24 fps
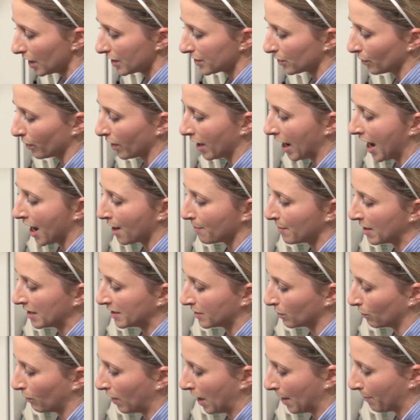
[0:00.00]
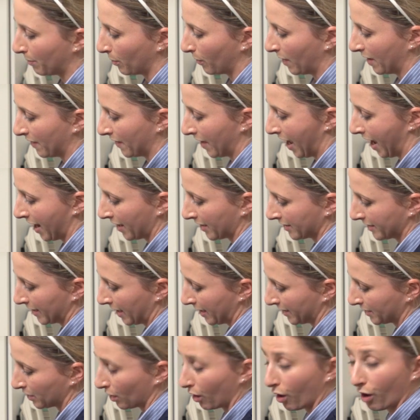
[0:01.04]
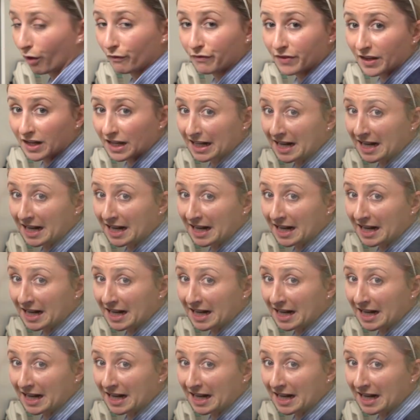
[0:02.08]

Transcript: So our aim is to wipe away the excess of the